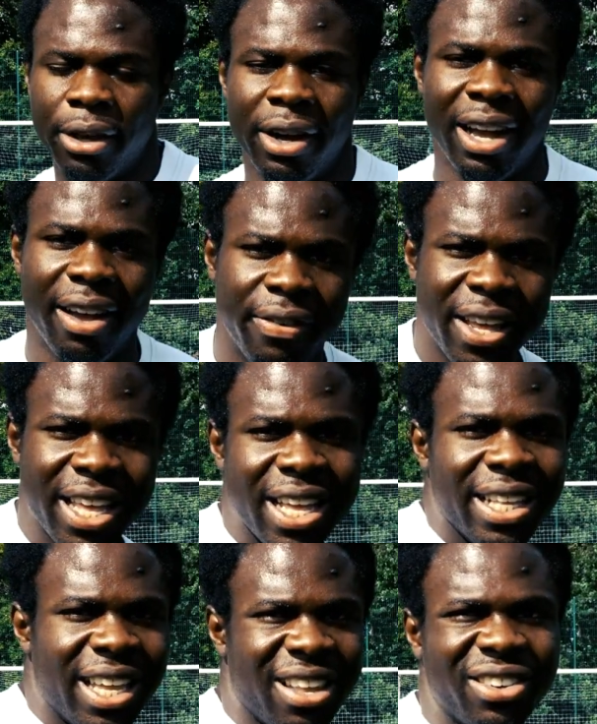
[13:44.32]
you have,
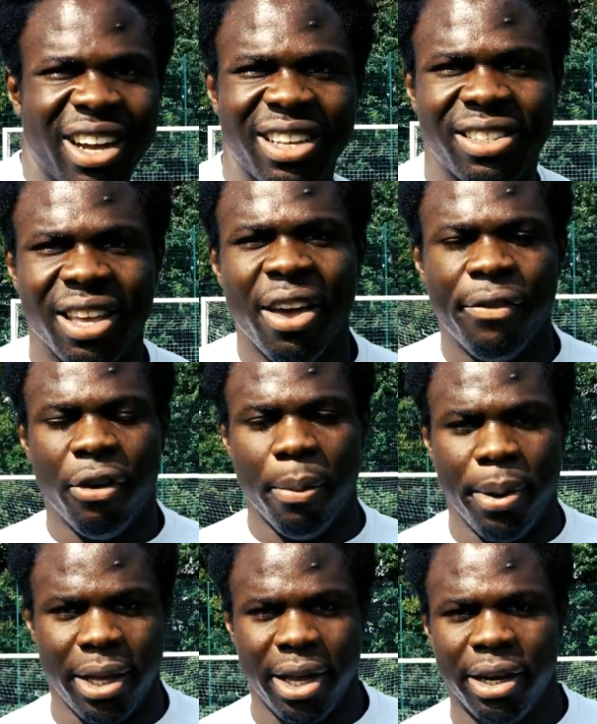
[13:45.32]
then rest for a
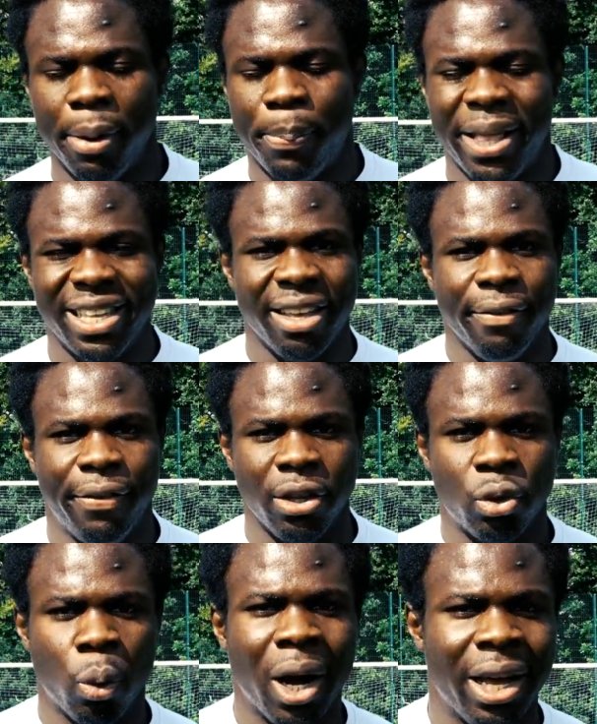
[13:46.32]
minute, repeat the same thing
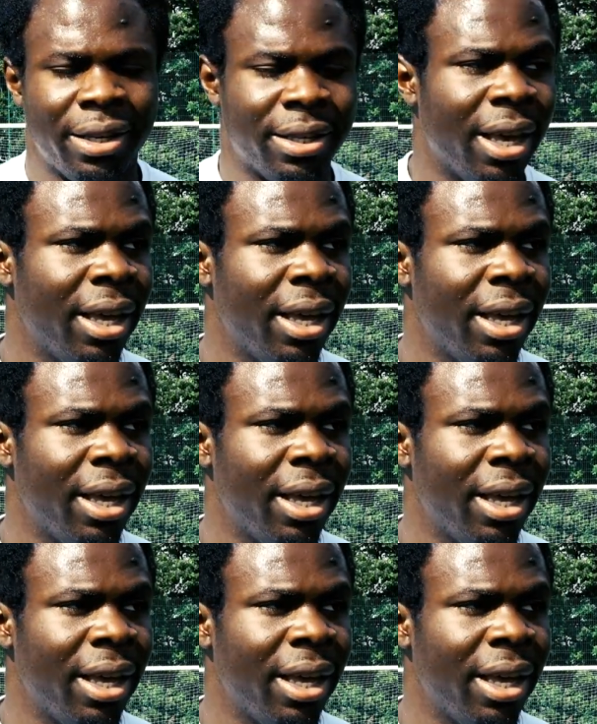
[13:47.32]
twice.